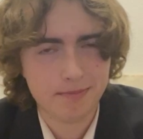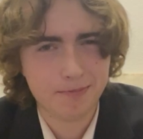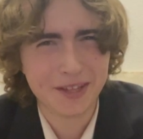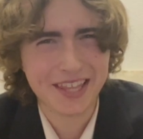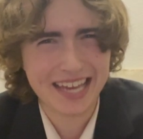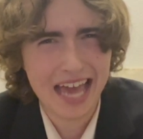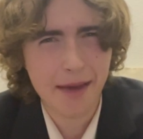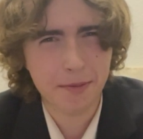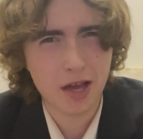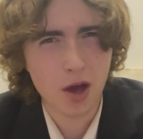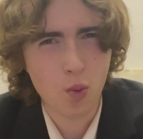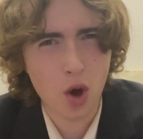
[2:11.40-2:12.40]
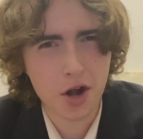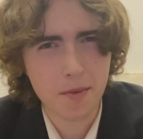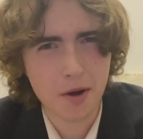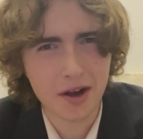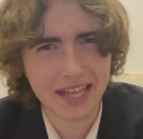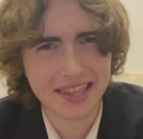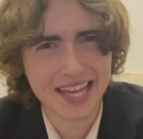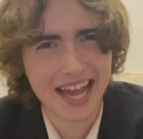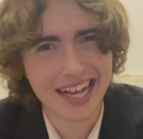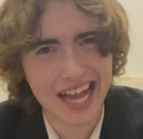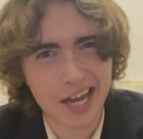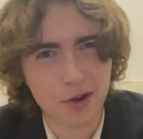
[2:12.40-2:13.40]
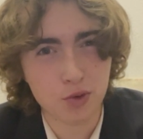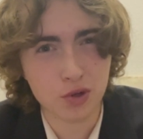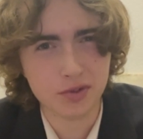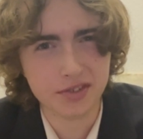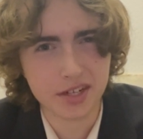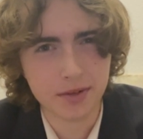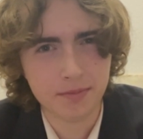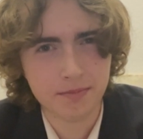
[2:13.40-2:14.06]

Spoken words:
But the CapCut watermark at the end kind of ruins it.